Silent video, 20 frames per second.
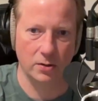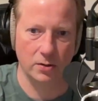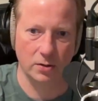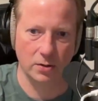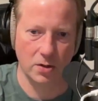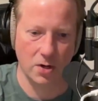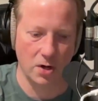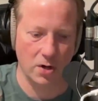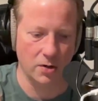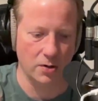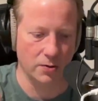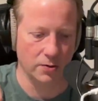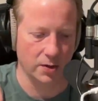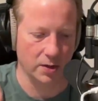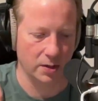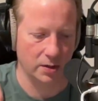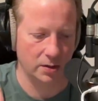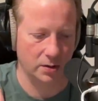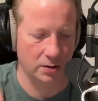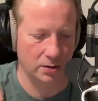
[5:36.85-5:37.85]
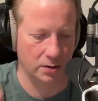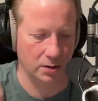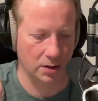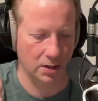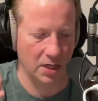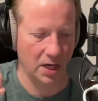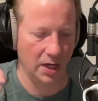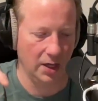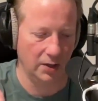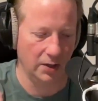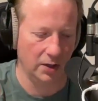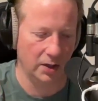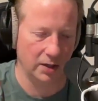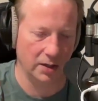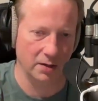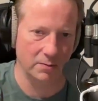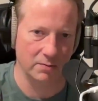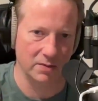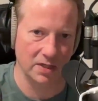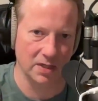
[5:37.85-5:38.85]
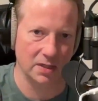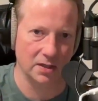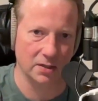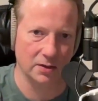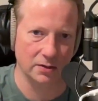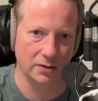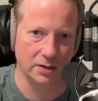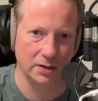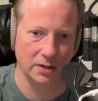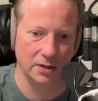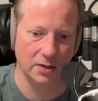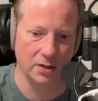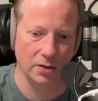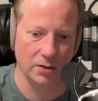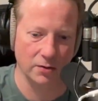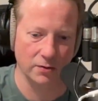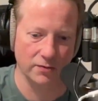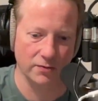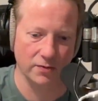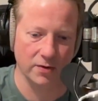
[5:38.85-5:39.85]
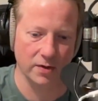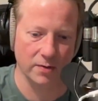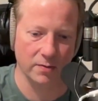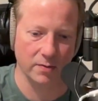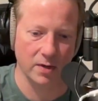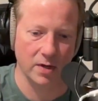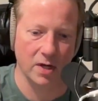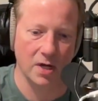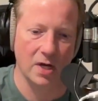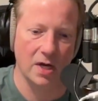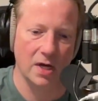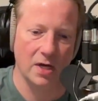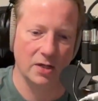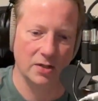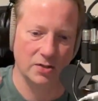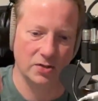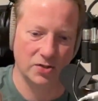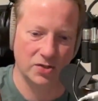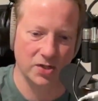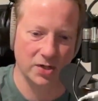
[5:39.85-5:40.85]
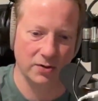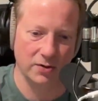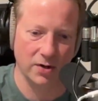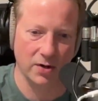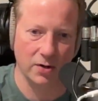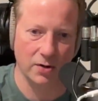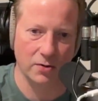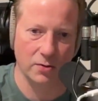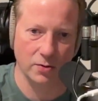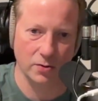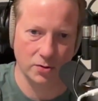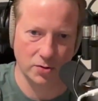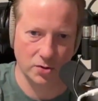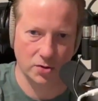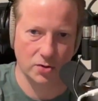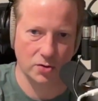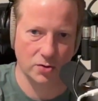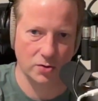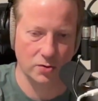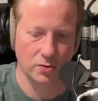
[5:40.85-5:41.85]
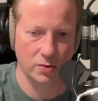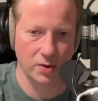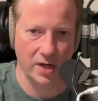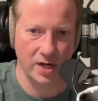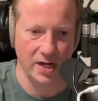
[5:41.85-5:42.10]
cone cannot immediately go from 0 to